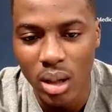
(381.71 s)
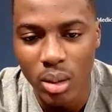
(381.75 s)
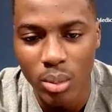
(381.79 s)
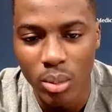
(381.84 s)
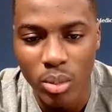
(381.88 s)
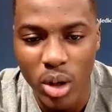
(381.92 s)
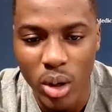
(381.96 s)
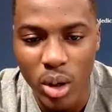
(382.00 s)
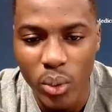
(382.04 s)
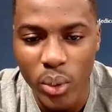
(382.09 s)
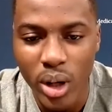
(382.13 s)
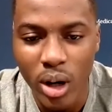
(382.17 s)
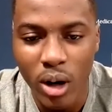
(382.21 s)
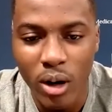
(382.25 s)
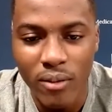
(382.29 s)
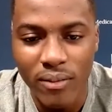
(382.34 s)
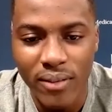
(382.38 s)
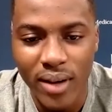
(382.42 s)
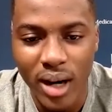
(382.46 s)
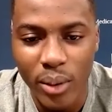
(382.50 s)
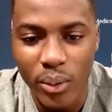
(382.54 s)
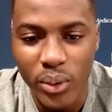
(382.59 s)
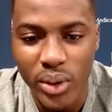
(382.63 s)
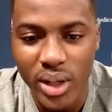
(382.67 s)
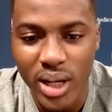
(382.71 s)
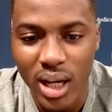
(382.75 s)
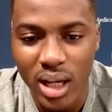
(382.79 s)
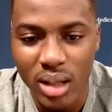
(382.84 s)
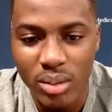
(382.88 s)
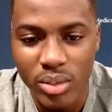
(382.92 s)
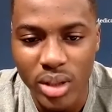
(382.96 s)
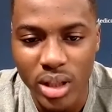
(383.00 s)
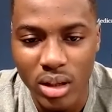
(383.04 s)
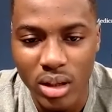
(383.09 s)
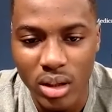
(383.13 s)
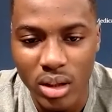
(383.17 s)
But we all fine with that,
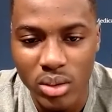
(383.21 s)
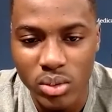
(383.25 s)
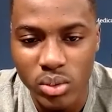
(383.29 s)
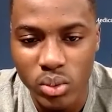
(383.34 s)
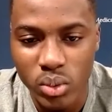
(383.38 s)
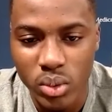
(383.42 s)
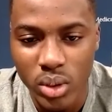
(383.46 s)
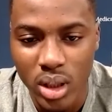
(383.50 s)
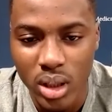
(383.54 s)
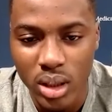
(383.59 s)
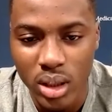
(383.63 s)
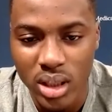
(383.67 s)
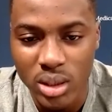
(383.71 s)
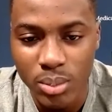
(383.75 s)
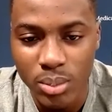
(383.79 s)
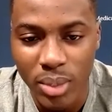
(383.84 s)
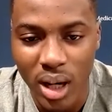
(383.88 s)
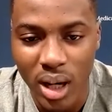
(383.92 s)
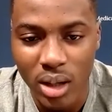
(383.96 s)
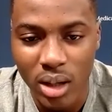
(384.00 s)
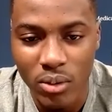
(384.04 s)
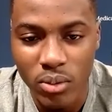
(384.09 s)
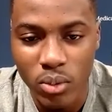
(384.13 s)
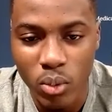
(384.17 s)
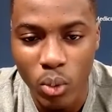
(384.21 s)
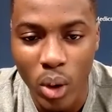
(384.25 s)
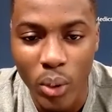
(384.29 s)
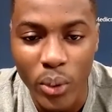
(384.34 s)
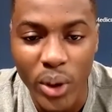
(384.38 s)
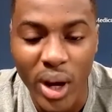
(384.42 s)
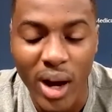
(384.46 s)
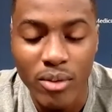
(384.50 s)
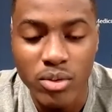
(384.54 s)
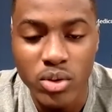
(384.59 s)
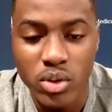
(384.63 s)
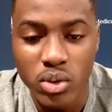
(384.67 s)
because it's part of what we
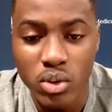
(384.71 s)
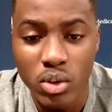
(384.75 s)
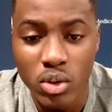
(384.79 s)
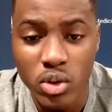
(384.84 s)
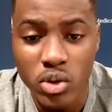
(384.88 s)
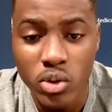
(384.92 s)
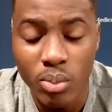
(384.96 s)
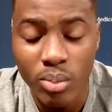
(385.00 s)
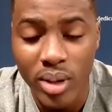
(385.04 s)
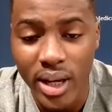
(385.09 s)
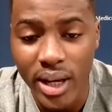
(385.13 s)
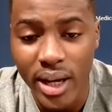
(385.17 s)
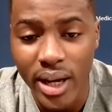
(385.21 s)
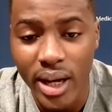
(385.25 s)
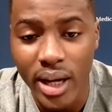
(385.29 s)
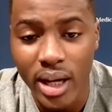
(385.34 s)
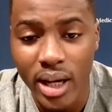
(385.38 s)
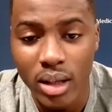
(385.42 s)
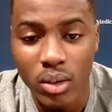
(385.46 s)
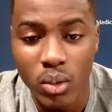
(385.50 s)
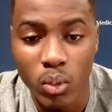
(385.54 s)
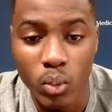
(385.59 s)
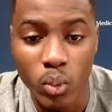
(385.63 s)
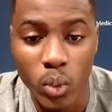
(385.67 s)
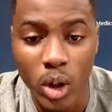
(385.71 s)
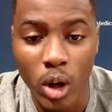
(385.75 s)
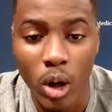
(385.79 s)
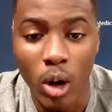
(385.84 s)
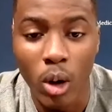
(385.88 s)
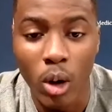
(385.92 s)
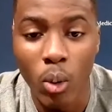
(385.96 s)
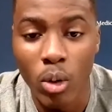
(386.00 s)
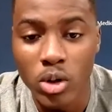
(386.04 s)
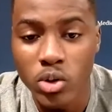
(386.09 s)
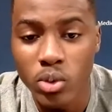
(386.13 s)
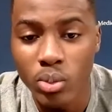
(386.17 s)
have to do to play, and we
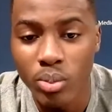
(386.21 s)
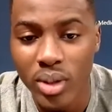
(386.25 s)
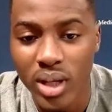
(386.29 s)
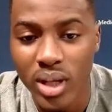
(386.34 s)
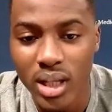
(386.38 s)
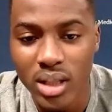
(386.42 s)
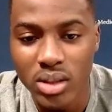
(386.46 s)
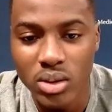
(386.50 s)
all want to play.